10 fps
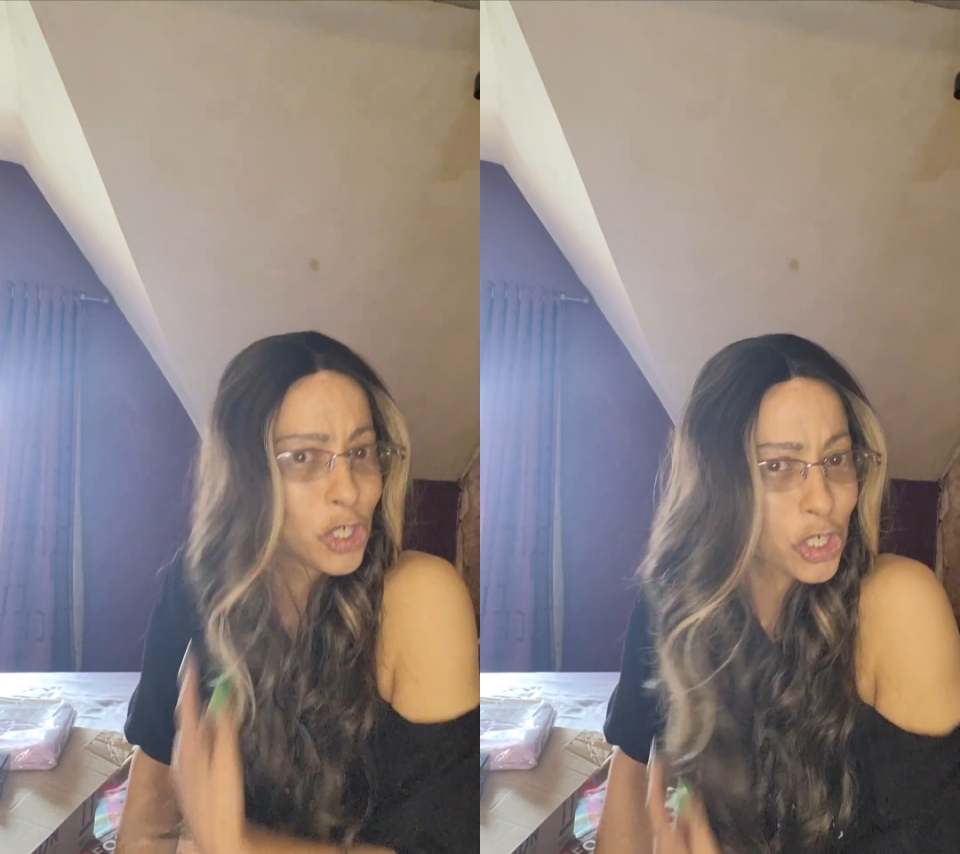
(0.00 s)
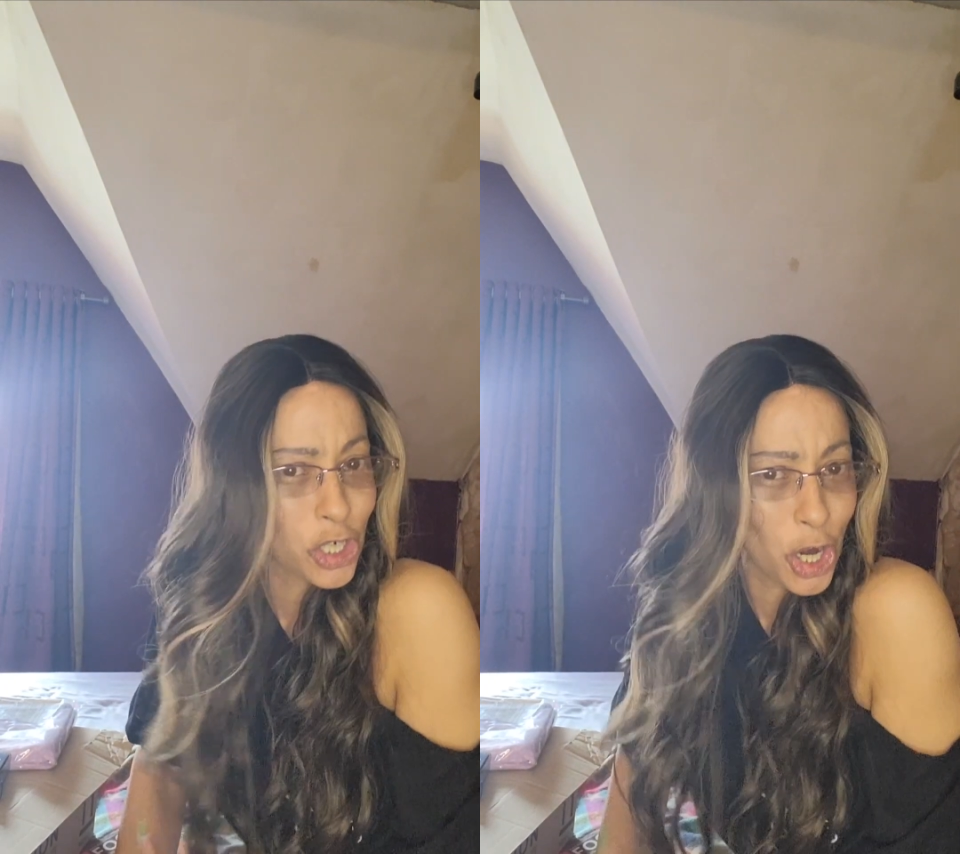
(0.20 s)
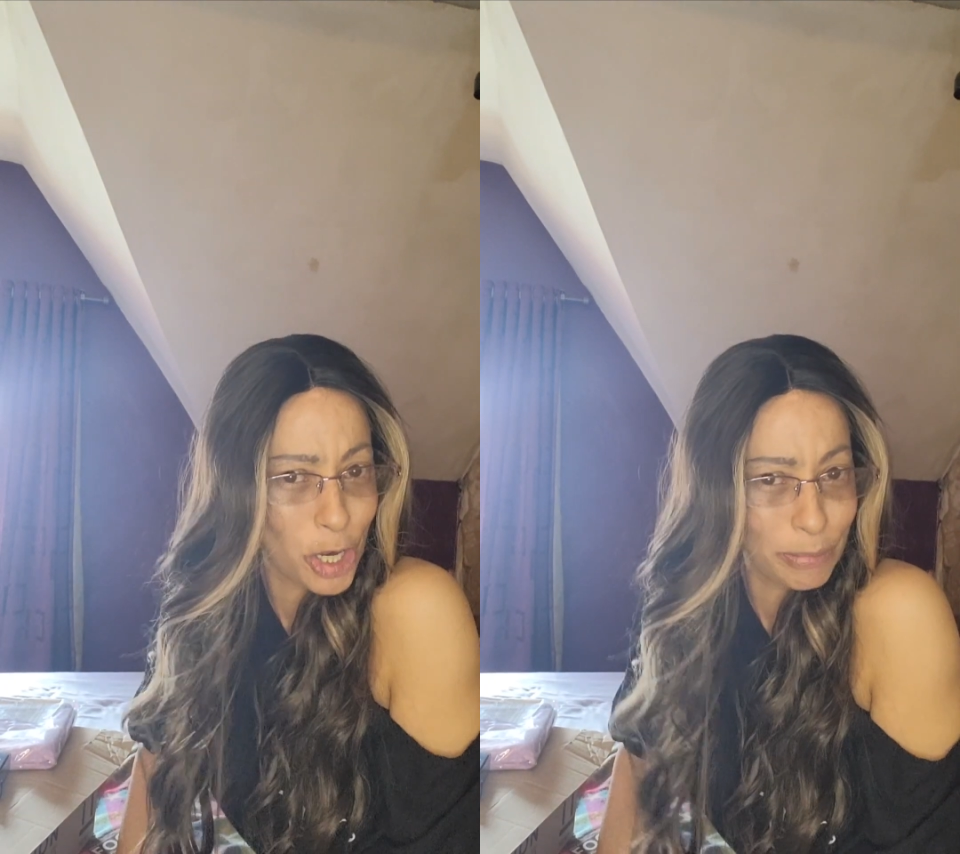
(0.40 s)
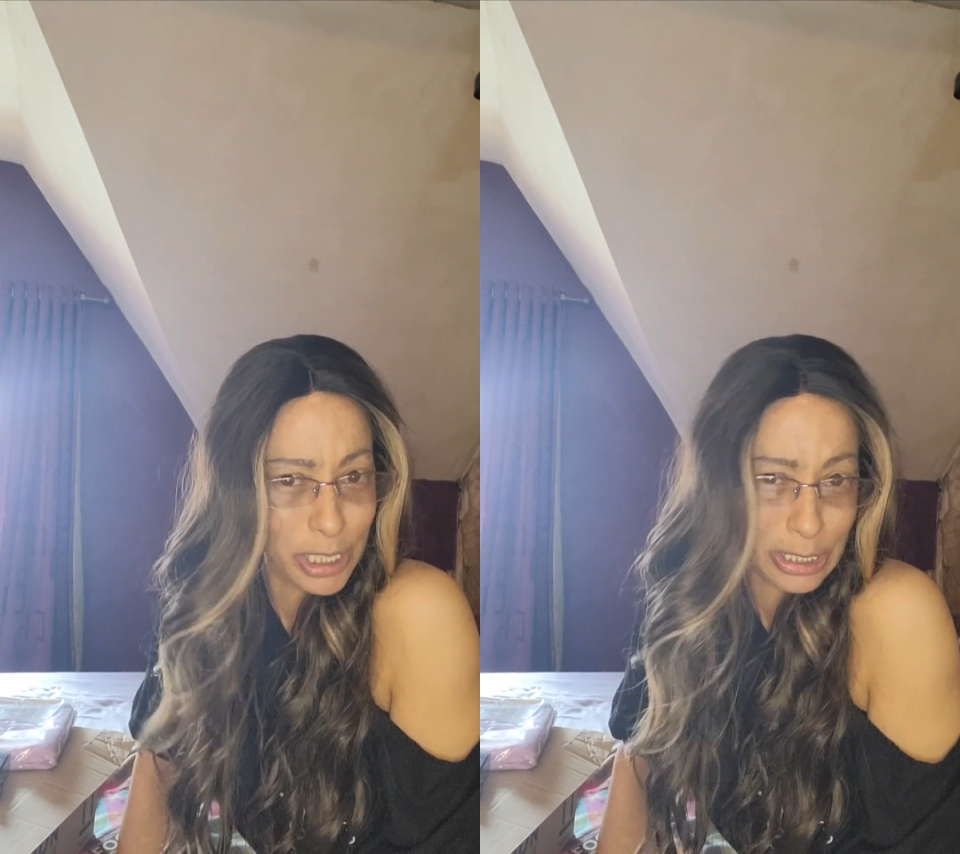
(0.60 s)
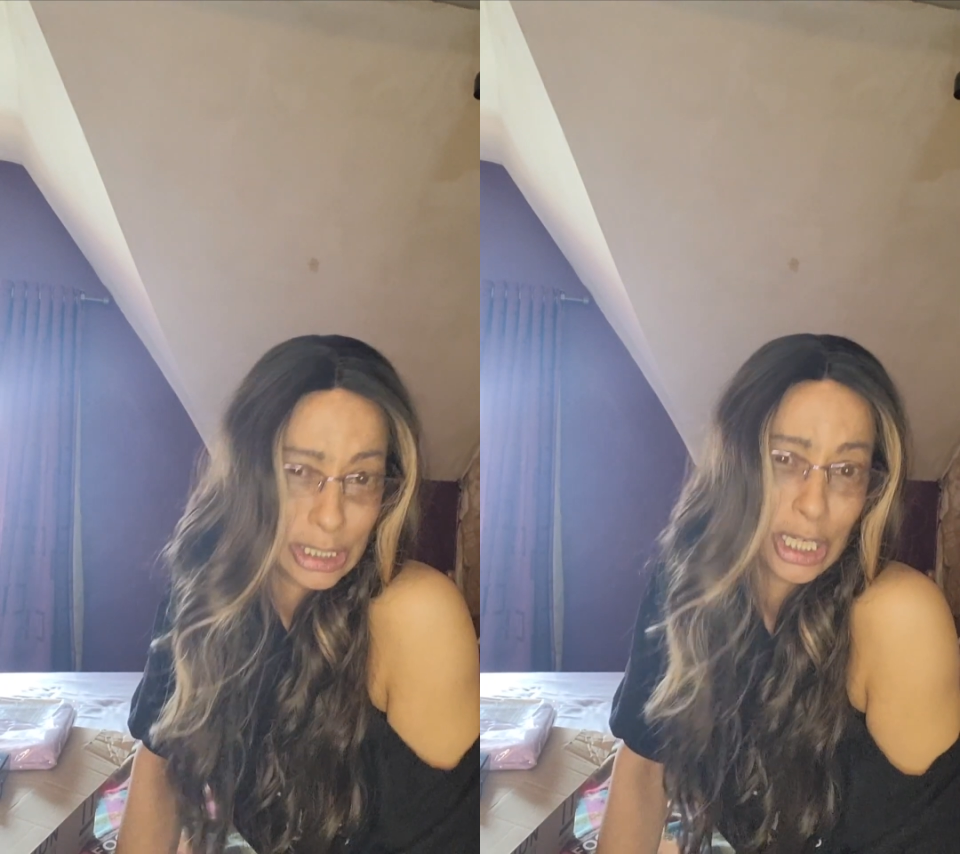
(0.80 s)
show
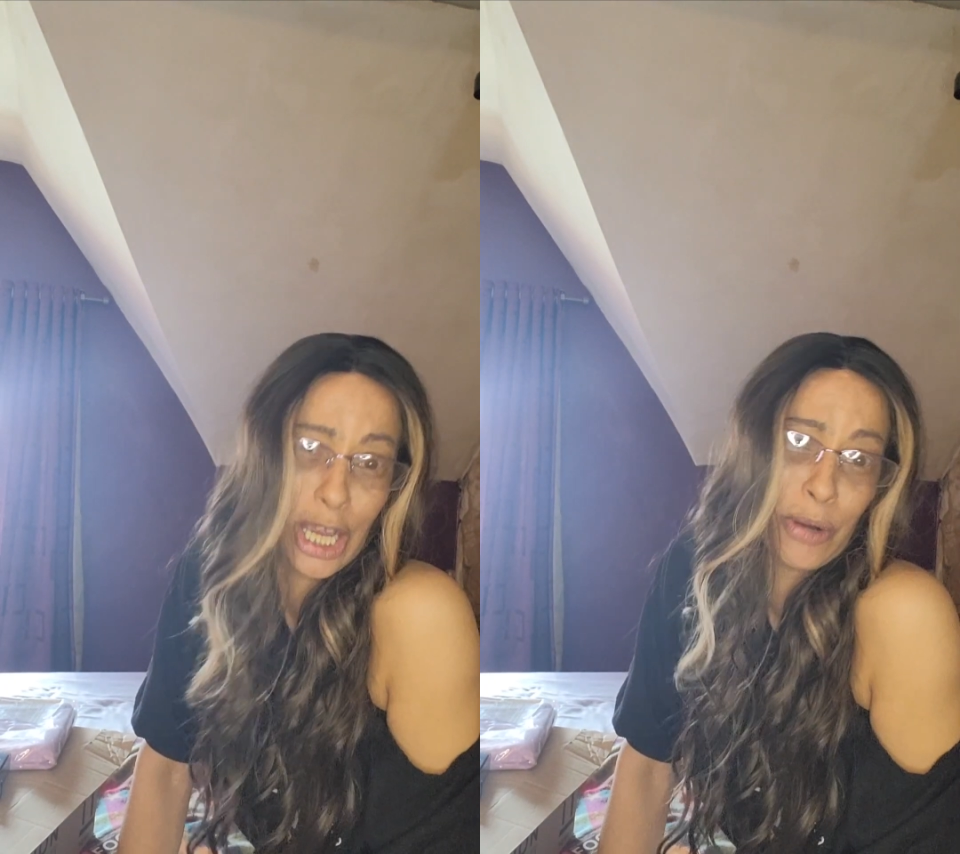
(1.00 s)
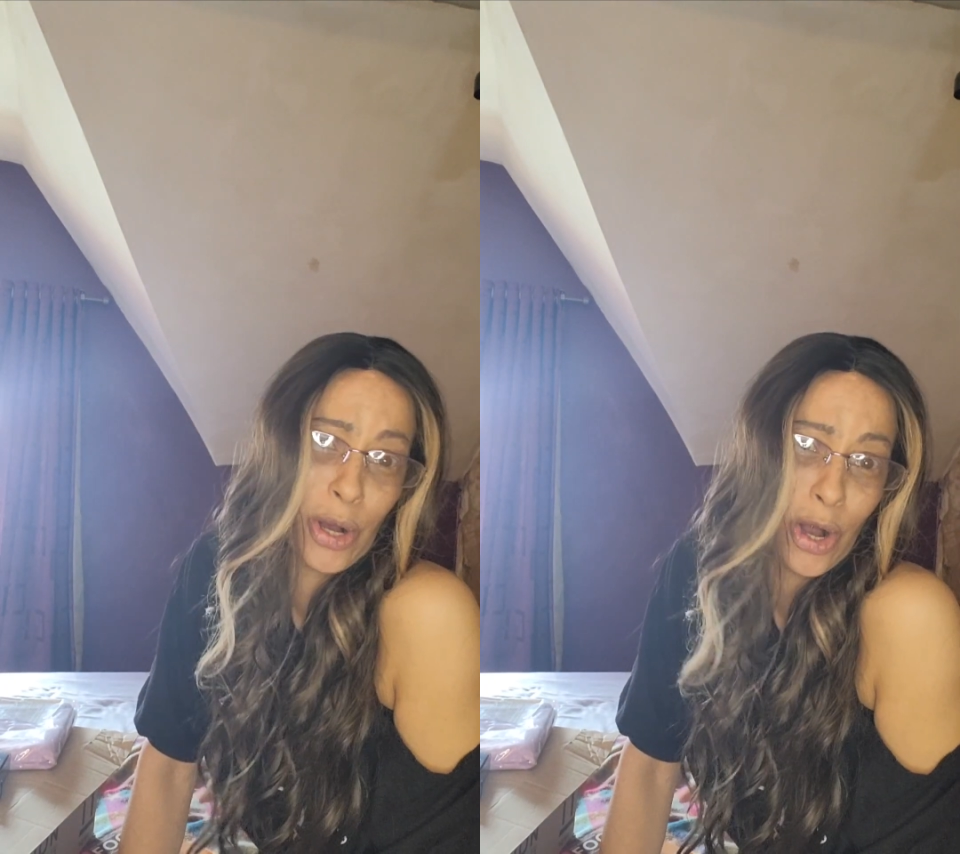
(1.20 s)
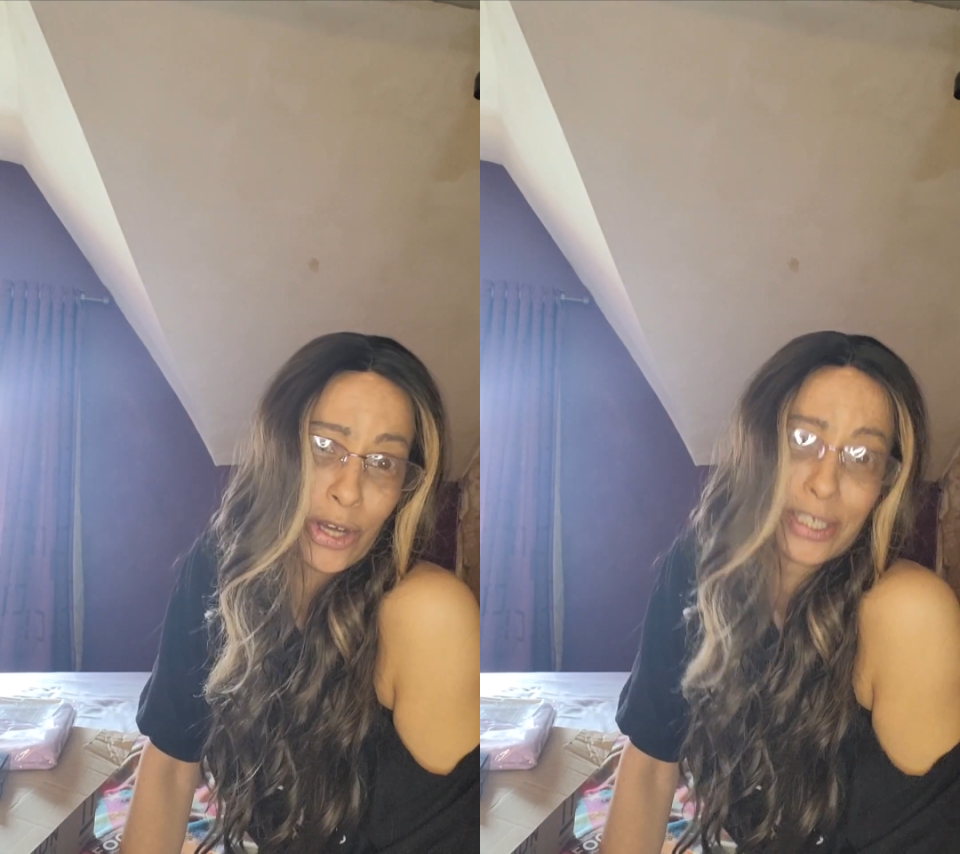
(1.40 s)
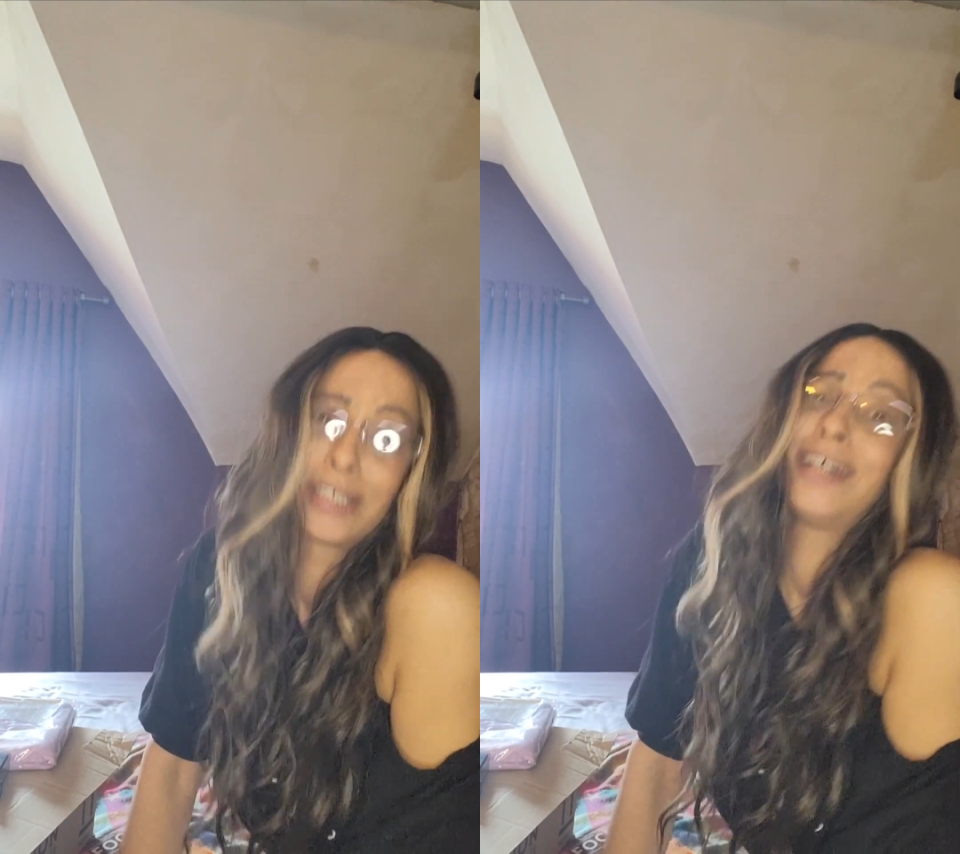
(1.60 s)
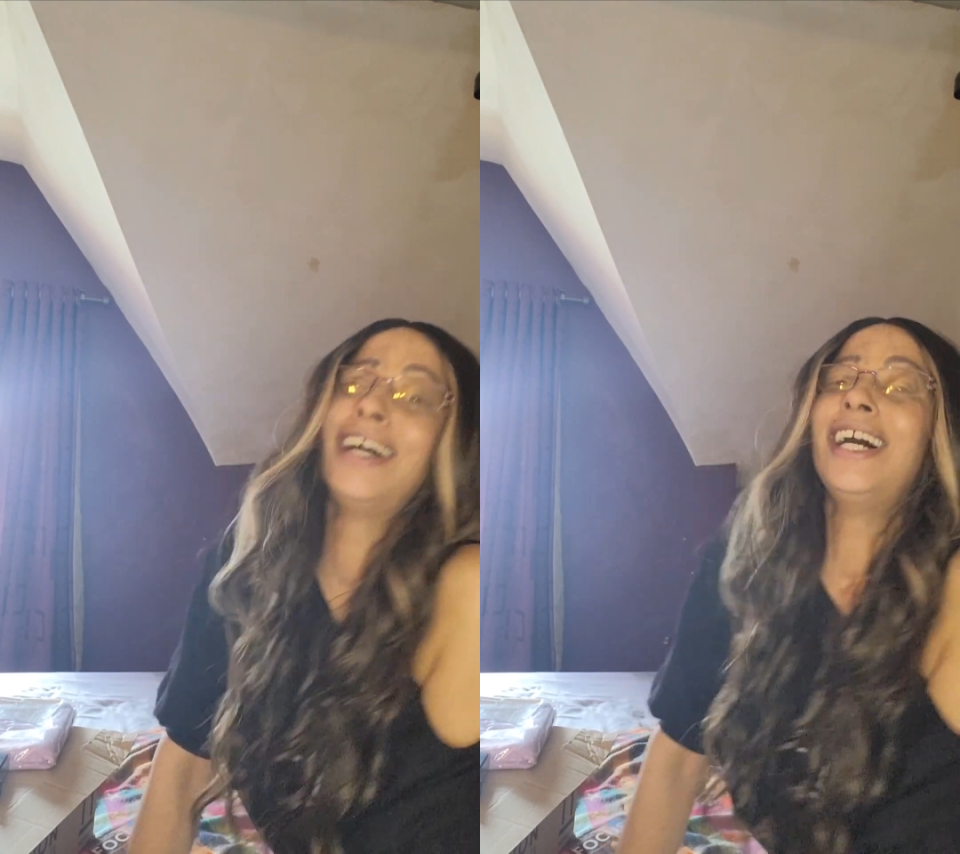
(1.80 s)
must go on.